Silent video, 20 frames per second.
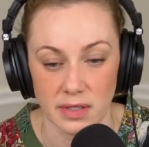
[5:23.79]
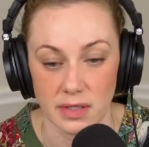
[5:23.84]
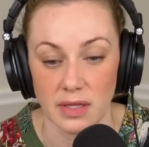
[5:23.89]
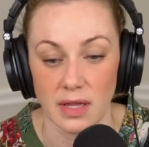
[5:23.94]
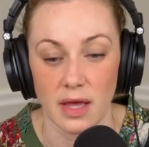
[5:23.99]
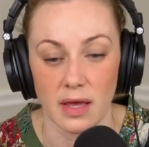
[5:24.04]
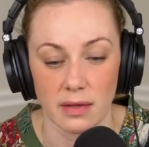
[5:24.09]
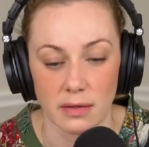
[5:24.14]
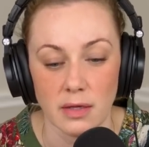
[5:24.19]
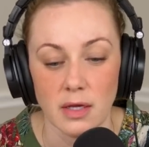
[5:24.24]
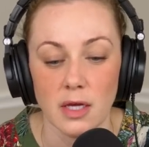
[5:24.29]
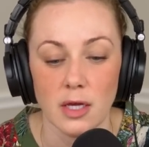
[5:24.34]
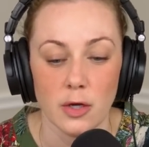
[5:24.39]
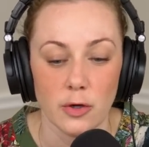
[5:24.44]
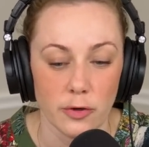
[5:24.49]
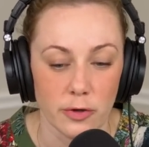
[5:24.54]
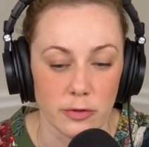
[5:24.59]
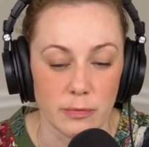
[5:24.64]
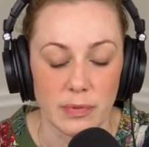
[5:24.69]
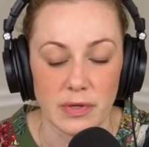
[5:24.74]
And that
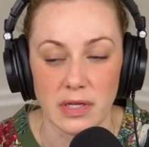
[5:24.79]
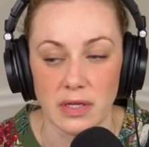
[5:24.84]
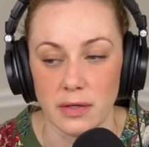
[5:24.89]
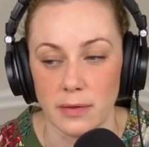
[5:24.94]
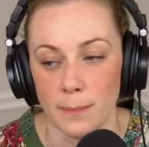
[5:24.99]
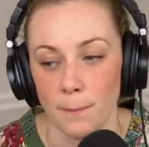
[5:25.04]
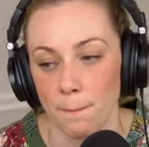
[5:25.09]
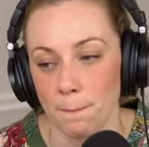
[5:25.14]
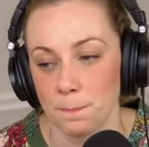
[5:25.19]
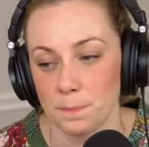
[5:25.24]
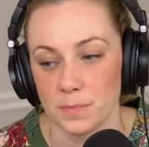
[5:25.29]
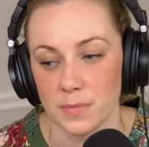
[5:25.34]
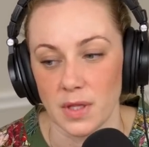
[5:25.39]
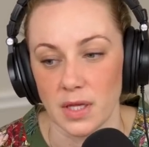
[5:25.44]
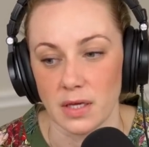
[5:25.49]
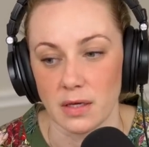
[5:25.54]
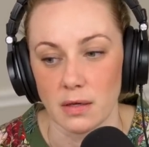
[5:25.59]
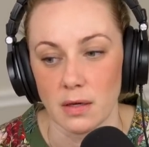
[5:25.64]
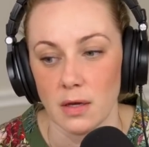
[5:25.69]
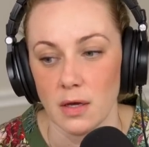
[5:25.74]
could be
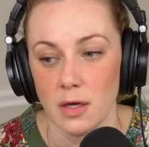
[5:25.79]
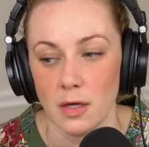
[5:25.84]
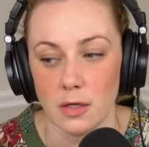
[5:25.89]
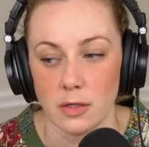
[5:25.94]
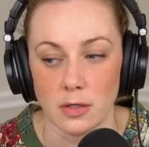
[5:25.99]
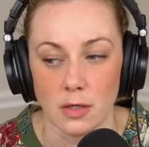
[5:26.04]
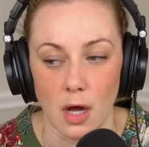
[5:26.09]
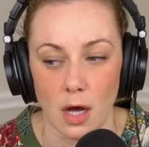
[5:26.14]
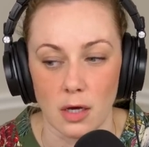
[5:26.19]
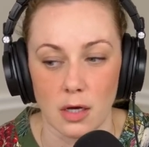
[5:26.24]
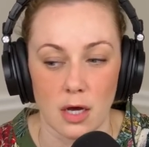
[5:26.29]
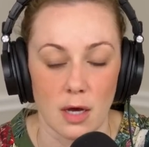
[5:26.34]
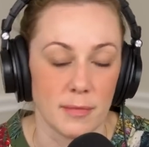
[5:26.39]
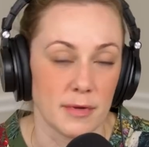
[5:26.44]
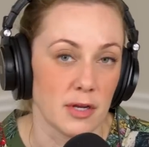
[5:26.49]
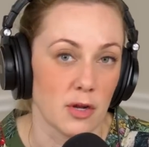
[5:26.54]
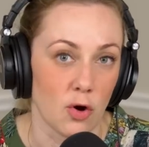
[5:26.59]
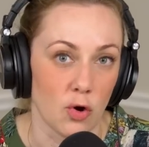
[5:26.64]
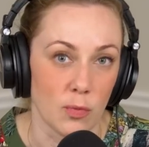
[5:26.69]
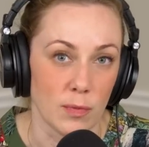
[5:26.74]
like not
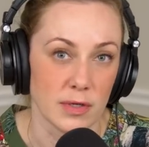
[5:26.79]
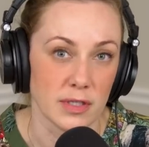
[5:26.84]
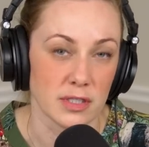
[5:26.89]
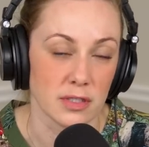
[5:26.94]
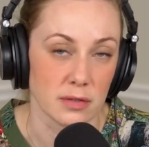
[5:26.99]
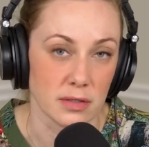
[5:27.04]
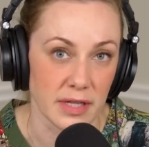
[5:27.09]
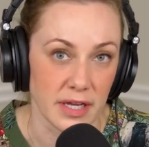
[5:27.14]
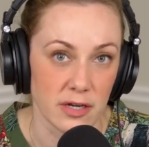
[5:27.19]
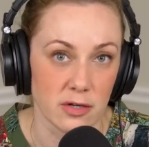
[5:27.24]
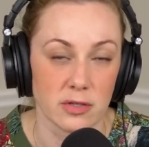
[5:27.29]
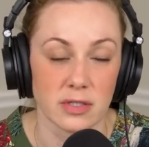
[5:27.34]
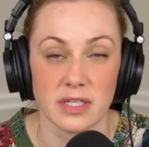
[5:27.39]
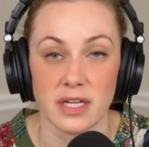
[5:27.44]
coming home until later,